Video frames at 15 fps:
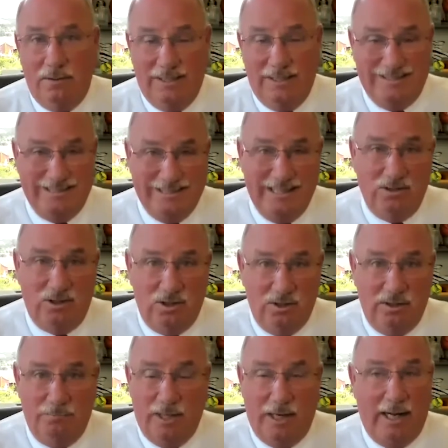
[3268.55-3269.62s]

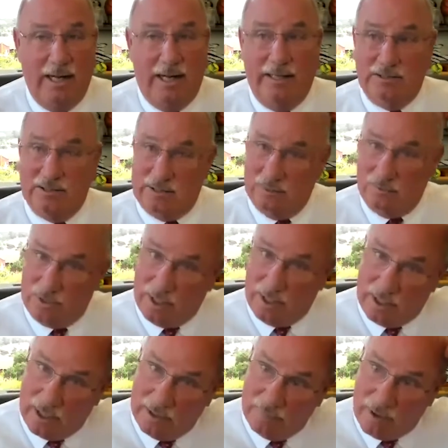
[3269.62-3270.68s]
Essentially, but I still
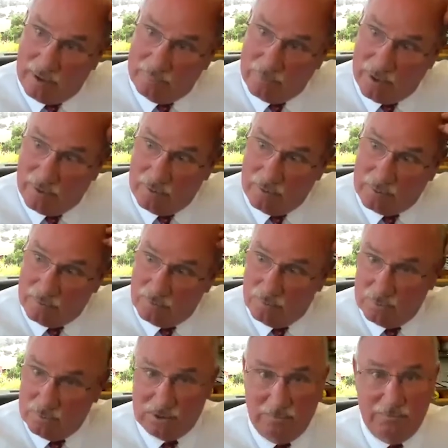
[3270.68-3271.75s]
can. I've read articles
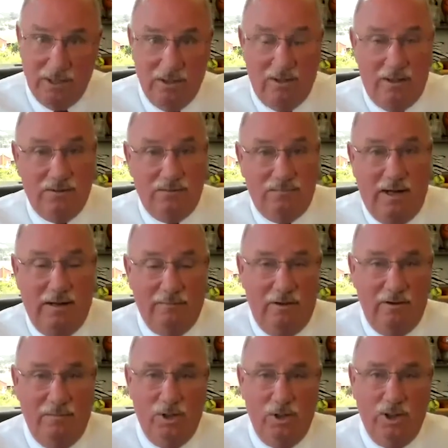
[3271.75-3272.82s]
where somebody lost
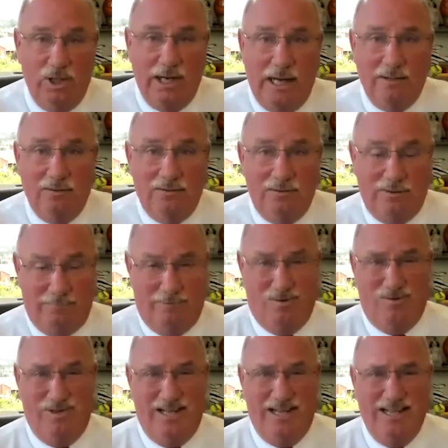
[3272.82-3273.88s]
$500 million. I'm
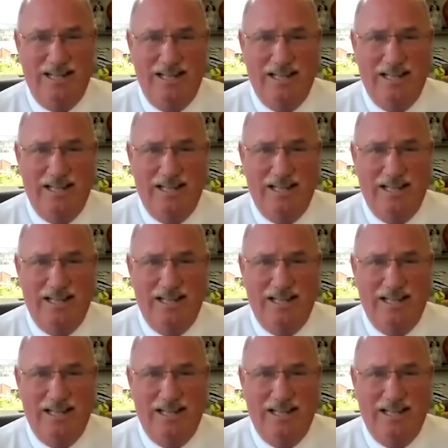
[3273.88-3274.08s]
going, huh?